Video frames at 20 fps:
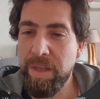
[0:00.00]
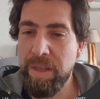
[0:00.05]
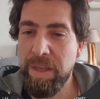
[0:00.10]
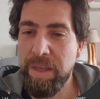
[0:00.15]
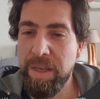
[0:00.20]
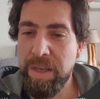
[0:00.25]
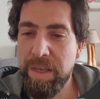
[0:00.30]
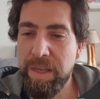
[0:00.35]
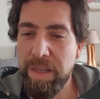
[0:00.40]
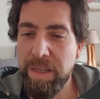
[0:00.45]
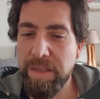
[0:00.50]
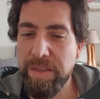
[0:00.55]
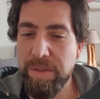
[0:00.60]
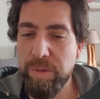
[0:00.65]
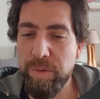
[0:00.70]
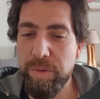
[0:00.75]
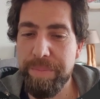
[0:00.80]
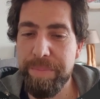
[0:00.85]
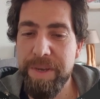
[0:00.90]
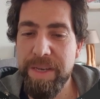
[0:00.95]
and
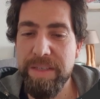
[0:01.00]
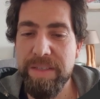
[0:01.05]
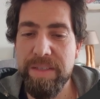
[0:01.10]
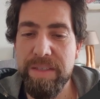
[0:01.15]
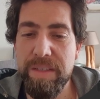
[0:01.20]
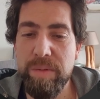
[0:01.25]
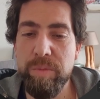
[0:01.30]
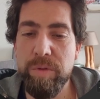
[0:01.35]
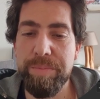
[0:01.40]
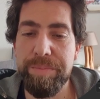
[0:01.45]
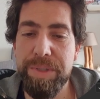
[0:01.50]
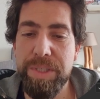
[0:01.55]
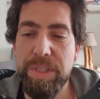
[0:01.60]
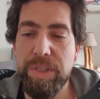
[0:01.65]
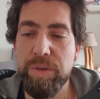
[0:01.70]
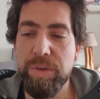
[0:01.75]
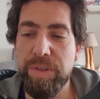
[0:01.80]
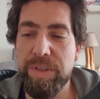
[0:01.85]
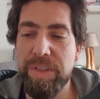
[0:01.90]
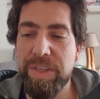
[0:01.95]
so the best thing would be
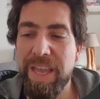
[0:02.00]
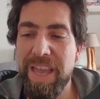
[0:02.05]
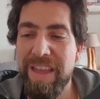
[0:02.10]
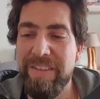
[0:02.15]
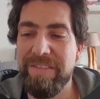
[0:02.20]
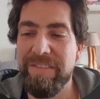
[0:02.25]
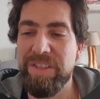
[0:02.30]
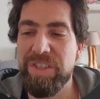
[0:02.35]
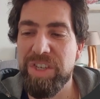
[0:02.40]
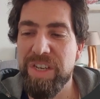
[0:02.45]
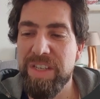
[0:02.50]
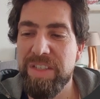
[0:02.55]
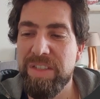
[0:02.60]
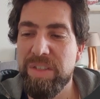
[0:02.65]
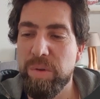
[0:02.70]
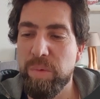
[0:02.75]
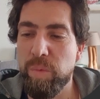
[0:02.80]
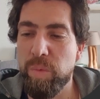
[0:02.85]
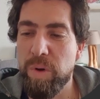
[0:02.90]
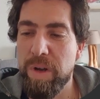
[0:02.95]
to have
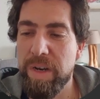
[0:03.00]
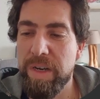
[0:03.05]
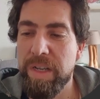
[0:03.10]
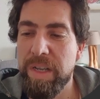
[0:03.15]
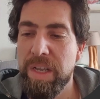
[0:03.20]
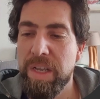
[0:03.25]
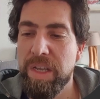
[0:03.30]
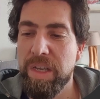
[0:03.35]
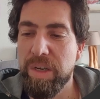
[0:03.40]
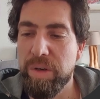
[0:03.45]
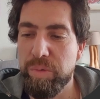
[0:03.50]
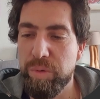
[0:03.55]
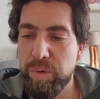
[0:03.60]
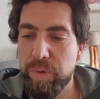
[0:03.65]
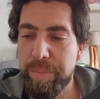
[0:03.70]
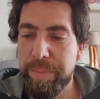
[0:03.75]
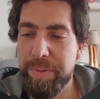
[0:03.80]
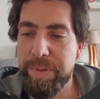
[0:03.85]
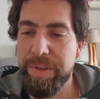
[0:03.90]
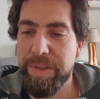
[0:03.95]
just one
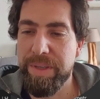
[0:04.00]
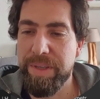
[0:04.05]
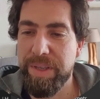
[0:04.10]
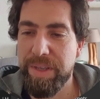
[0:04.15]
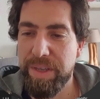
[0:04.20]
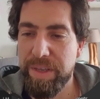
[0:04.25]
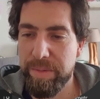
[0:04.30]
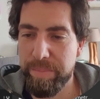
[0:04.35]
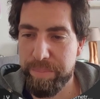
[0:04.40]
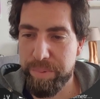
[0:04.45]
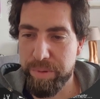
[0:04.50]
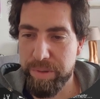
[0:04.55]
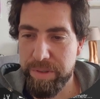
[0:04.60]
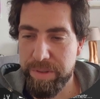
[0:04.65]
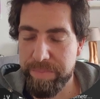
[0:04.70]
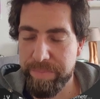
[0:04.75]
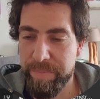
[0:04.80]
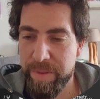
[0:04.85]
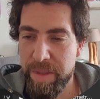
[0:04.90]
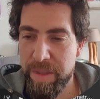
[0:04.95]
group input